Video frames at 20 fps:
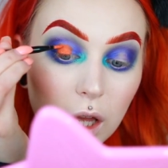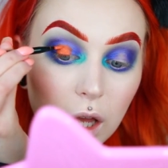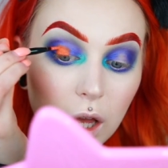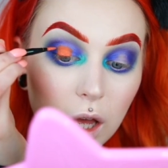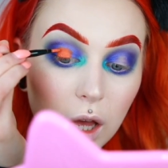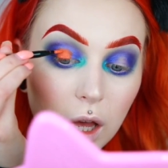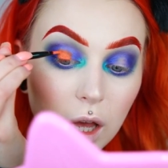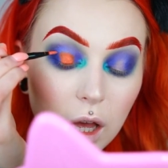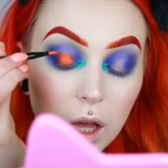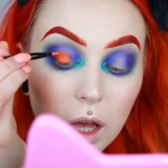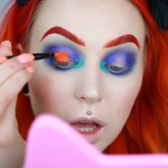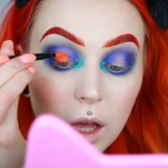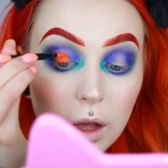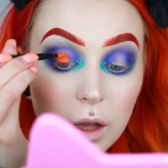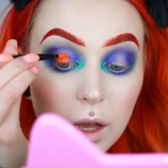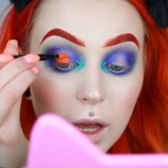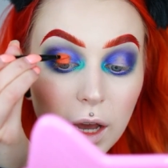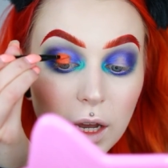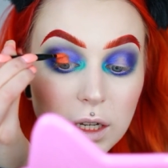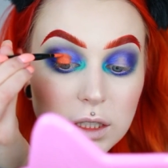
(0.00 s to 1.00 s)

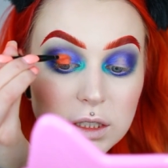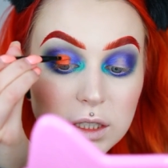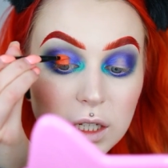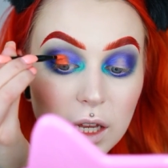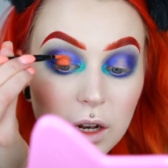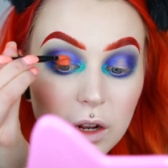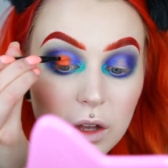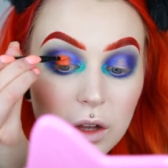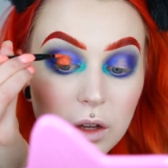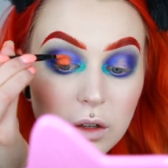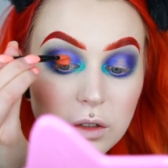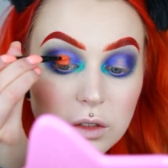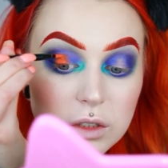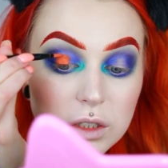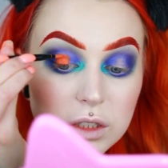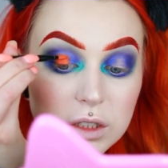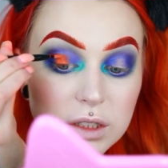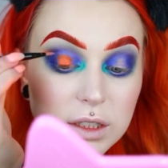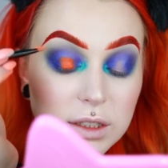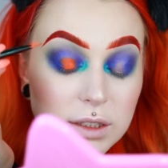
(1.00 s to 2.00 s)
eyeshadow
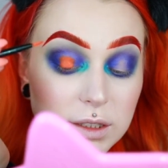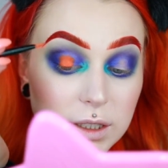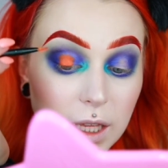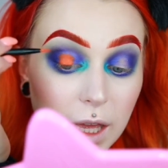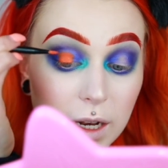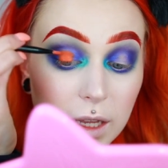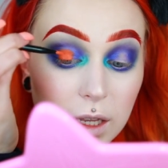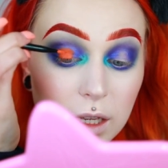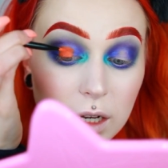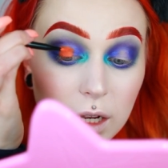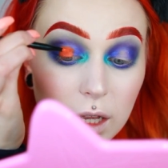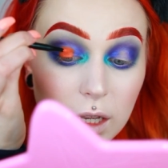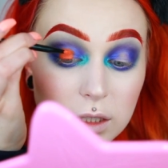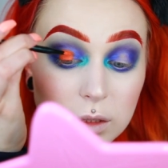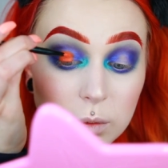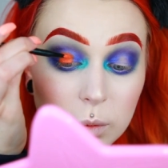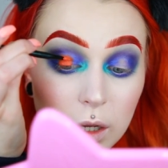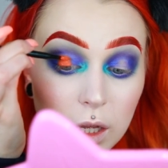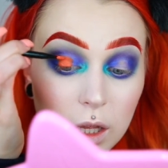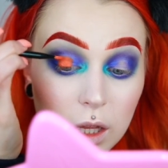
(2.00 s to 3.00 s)
just to set it
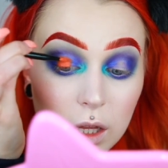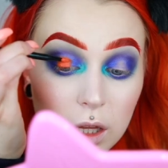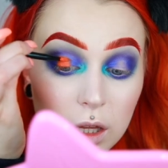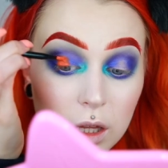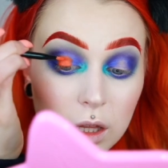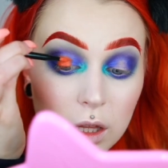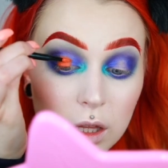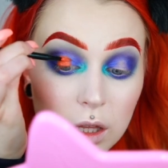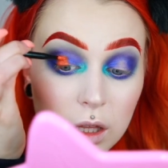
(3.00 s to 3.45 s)
as well.